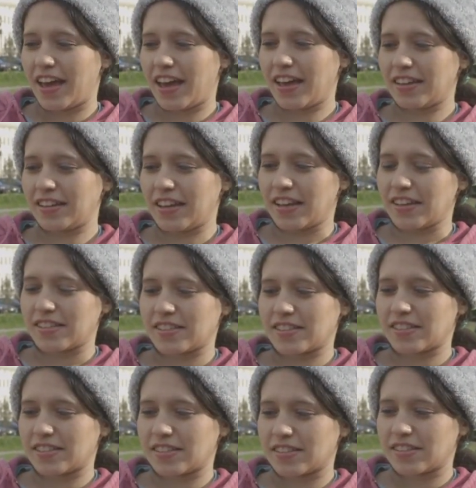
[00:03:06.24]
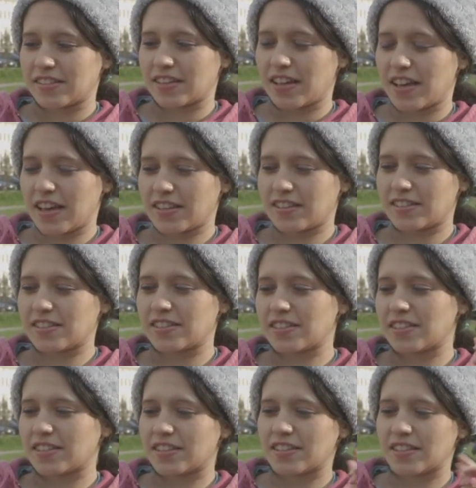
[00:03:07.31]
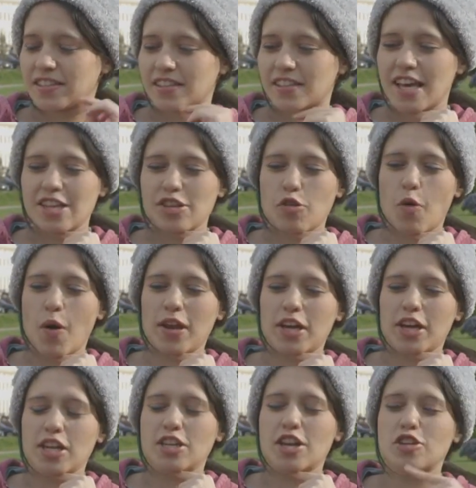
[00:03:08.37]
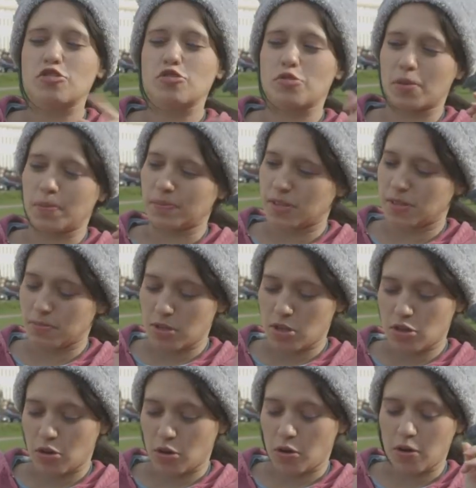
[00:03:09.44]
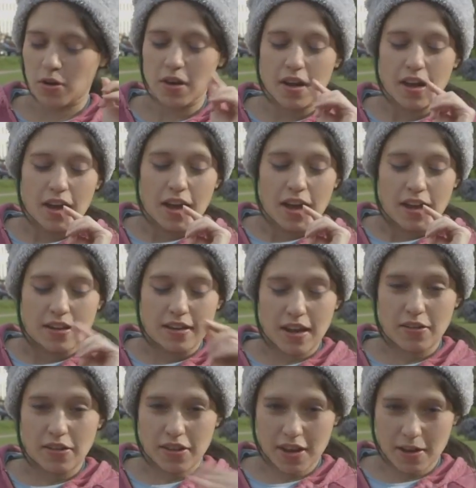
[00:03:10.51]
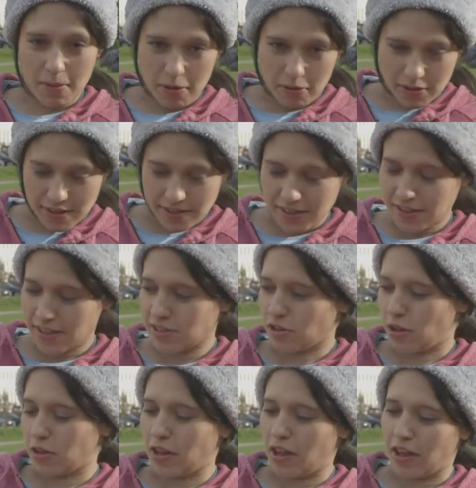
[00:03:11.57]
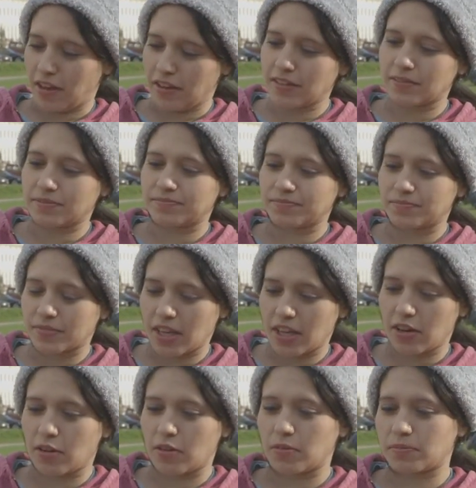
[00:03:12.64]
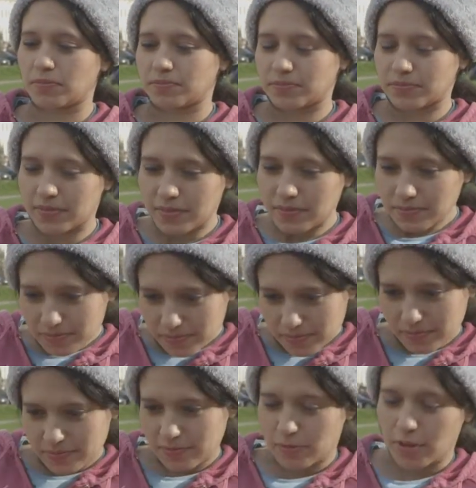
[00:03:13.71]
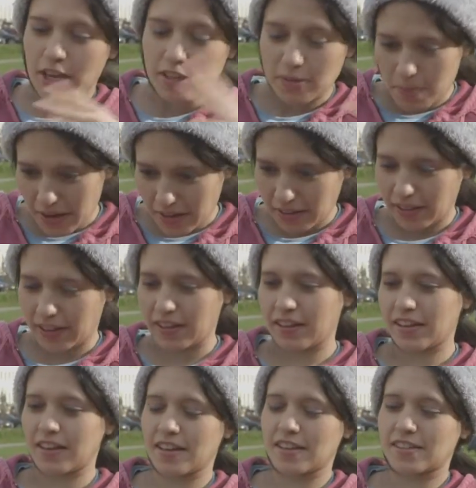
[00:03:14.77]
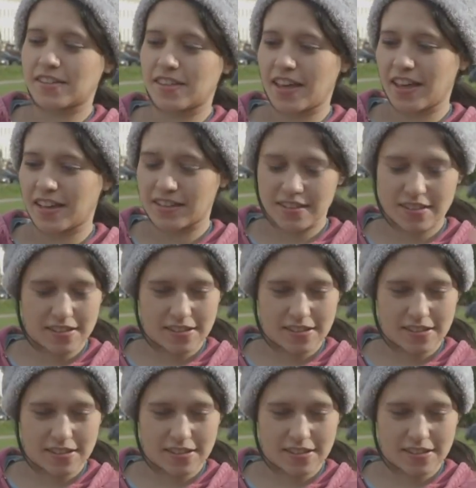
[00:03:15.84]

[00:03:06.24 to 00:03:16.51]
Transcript: And yes, it's, it's quite a conundrum, to be sure. Now, the thing about releasing things online, you know, independently, is that